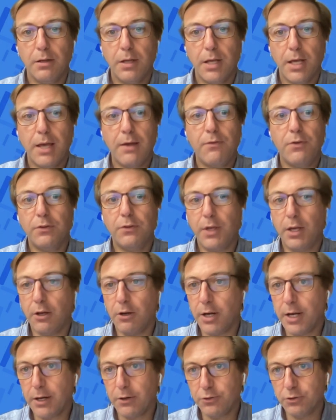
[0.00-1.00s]
every single
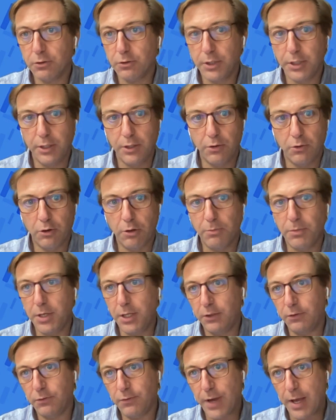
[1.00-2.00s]
household in Europe
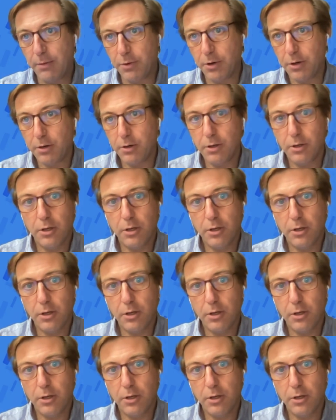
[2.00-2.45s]
needs fiber.